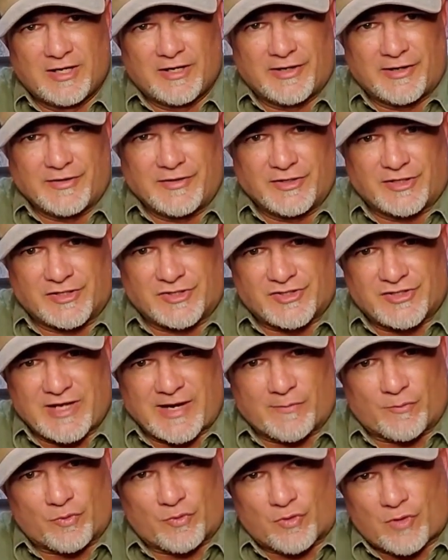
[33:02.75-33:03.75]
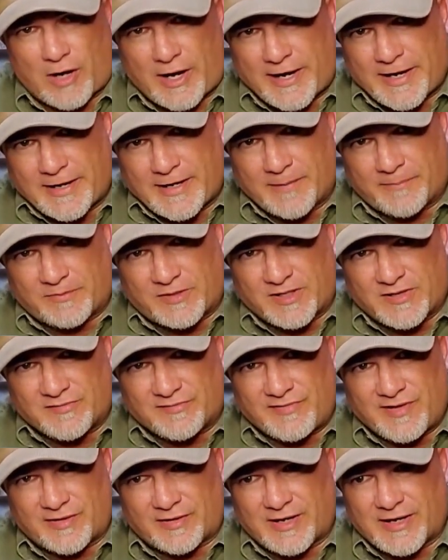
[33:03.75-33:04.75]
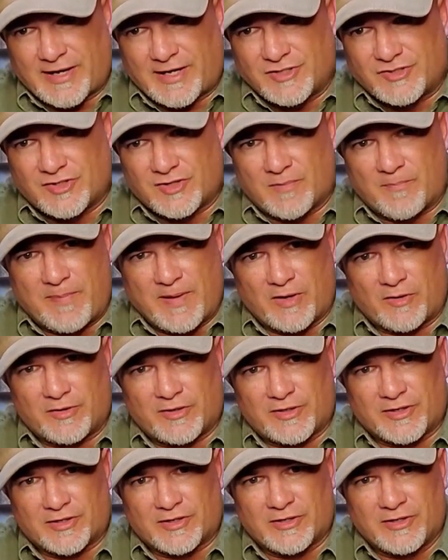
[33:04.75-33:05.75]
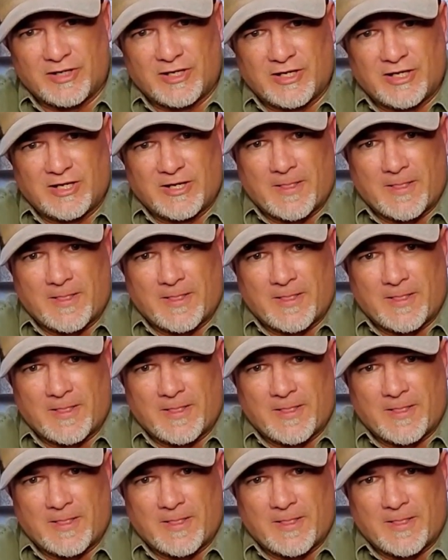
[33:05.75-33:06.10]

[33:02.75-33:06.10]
And you can see I'm right up to the very edge of the bell here.